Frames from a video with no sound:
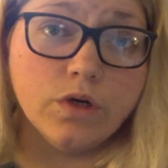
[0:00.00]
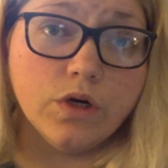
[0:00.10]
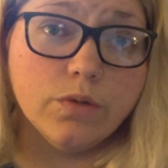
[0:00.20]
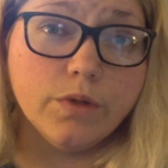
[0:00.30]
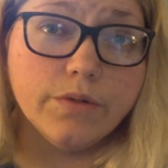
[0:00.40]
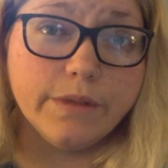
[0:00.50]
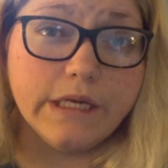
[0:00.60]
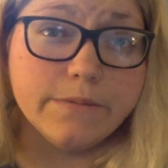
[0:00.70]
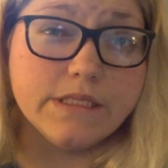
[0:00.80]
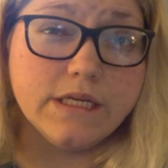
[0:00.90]
Herbert
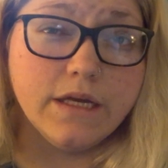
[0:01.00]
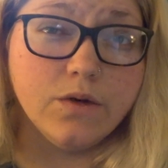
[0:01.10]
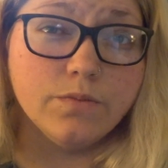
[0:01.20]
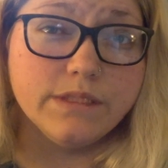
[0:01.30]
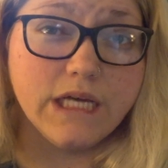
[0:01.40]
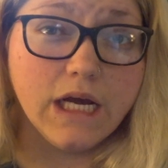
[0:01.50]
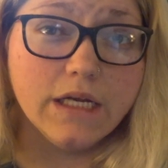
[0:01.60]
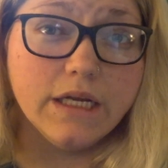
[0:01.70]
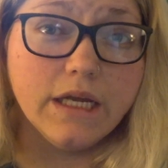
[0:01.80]
became a stay-at-home dad